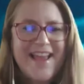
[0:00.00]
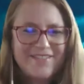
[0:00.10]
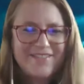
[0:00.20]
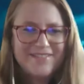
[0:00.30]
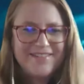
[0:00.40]

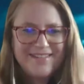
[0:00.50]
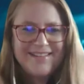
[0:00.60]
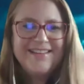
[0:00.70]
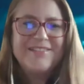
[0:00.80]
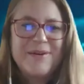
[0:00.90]
now
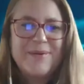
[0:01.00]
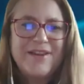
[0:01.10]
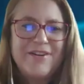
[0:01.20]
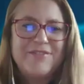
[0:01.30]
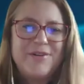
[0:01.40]
we were
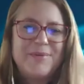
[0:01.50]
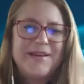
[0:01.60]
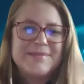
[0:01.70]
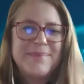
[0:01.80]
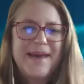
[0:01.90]
here a few
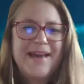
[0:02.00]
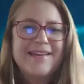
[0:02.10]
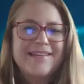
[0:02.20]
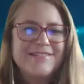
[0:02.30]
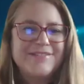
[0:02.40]
weeks
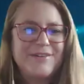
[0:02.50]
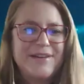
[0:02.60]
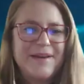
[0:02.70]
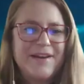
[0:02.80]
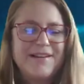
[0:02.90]
back
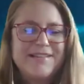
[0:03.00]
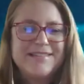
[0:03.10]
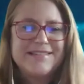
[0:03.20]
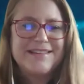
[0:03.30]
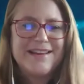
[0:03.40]
talking about
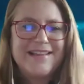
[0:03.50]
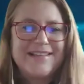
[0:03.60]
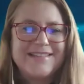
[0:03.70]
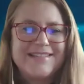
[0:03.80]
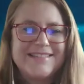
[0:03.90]
Race's
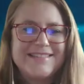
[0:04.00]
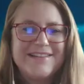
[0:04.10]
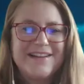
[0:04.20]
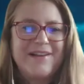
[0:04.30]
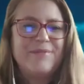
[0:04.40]
science.
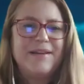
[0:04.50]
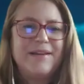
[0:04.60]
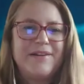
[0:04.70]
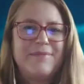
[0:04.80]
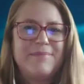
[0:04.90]
Tonight, we're
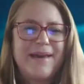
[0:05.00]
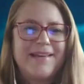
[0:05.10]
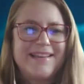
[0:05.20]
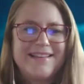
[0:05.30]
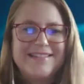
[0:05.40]
going
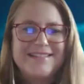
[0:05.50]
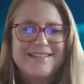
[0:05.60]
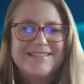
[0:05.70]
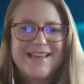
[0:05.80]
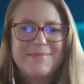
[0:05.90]
back into
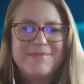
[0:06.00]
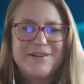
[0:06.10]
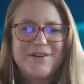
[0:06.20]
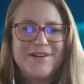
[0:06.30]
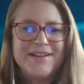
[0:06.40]
the same
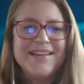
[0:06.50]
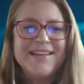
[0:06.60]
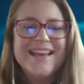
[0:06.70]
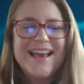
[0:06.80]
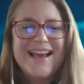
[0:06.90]
zone.
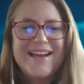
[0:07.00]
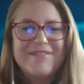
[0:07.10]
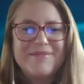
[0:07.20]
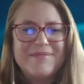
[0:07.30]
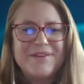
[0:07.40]

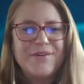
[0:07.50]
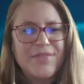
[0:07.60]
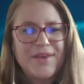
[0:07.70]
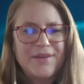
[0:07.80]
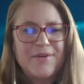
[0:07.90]
The
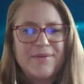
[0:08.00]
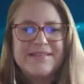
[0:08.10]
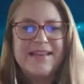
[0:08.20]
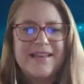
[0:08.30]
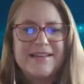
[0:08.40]
good thing, though,
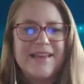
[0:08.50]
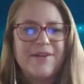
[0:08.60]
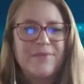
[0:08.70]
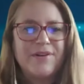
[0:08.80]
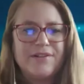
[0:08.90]
once again, is
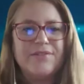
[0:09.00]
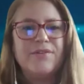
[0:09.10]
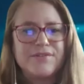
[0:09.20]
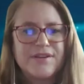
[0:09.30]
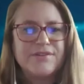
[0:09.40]
that we'll
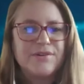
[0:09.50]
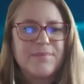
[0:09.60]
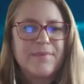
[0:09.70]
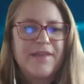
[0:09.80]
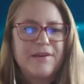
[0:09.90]
also
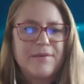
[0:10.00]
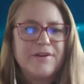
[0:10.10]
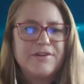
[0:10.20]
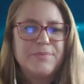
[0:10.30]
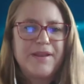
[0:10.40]
talk about the
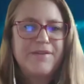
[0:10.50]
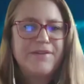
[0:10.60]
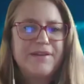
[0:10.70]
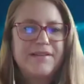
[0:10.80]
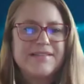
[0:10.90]
commercial
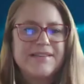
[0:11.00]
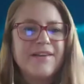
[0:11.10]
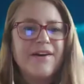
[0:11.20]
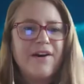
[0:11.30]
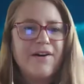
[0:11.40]
benefits
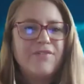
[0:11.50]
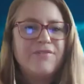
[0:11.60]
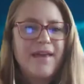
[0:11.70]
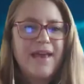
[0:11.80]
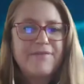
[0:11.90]

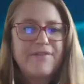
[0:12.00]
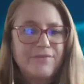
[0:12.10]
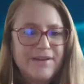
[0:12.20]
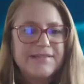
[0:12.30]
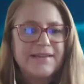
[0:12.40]
of
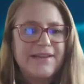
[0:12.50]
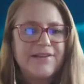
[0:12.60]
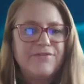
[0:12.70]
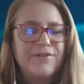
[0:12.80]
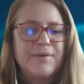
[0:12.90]
having recently
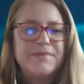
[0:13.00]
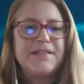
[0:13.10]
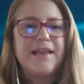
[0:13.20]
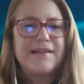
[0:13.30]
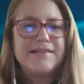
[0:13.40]
confirmed
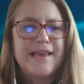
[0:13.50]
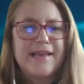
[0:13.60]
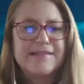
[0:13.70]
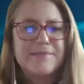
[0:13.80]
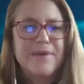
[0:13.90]
the
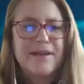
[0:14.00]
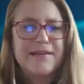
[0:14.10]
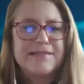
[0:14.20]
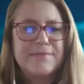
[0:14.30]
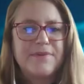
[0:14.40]
anti-cancer
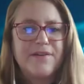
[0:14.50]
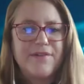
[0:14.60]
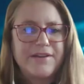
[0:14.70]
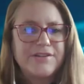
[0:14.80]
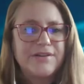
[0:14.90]
mechanism of
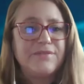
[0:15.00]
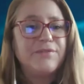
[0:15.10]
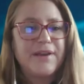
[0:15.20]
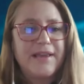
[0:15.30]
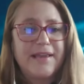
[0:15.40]
action
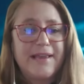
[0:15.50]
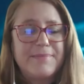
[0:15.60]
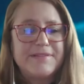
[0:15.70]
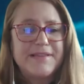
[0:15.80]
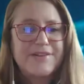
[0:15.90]
for
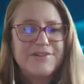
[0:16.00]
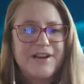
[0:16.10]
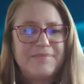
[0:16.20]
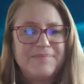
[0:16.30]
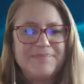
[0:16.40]

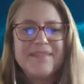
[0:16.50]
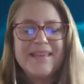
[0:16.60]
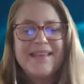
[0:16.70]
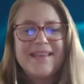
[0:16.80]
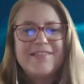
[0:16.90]
Bisantrene.
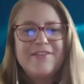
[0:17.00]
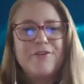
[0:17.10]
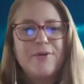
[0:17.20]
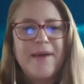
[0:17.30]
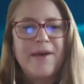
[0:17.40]
The
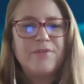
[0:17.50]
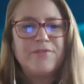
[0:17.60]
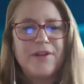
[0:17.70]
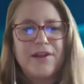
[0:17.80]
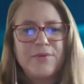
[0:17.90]
format we'll
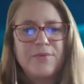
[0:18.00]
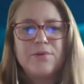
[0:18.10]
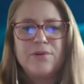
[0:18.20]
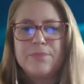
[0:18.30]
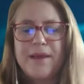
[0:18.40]
follow
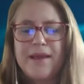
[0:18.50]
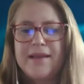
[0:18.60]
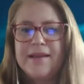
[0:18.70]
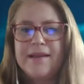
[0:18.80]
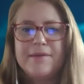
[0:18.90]
will
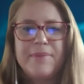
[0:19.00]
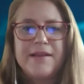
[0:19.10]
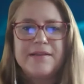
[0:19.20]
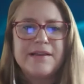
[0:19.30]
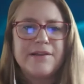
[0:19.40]
be
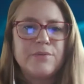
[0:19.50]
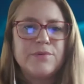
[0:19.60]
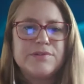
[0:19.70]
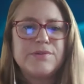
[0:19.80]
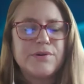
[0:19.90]
Pete and Daniel
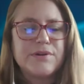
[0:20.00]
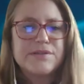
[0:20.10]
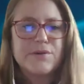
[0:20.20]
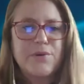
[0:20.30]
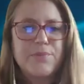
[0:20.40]
will talk us
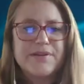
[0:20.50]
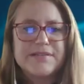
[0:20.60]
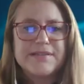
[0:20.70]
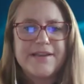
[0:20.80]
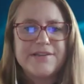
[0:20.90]
through a
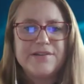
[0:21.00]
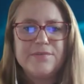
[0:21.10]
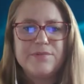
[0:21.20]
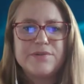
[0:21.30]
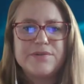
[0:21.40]
presentation,
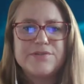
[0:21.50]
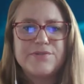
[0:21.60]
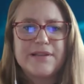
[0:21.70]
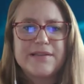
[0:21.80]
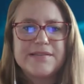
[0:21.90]
which was
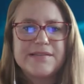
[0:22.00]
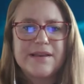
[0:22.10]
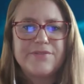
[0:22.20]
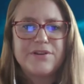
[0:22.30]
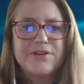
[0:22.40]
released this
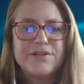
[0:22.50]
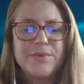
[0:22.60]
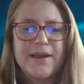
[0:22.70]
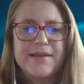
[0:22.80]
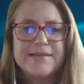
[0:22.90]
afternoon
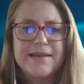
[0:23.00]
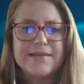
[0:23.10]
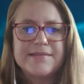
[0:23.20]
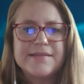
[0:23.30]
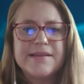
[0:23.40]
to
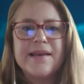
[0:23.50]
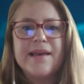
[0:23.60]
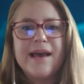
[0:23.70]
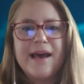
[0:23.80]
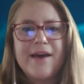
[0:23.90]
ASX.
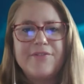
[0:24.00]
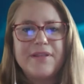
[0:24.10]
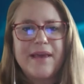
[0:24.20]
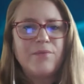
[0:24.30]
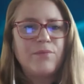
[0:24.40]
After
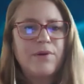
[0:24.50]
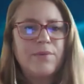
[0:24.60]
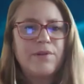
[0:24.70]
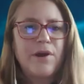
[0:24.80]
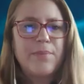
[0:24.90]
that, we
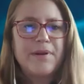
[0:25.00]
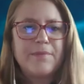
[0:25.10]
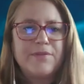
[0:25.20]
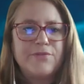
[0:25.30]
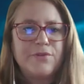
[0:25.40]
will open
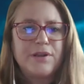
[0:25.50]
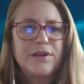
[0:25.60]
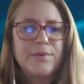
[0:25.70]
up the floor to